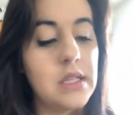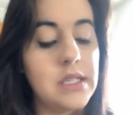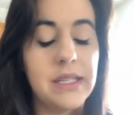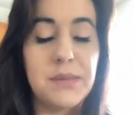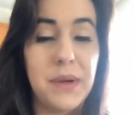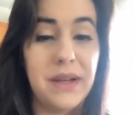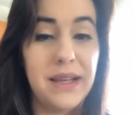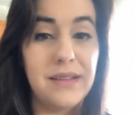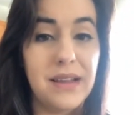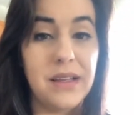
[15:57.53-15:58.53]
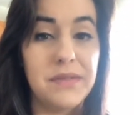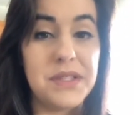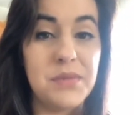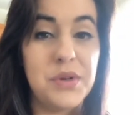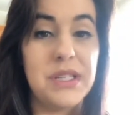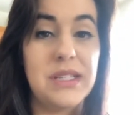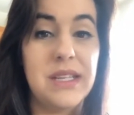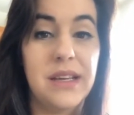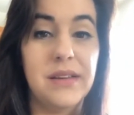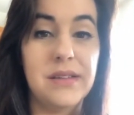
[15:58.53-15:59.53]
So that's about it. I'll give some more
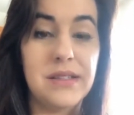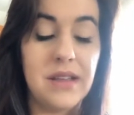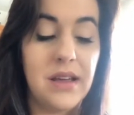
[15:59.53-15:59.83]
details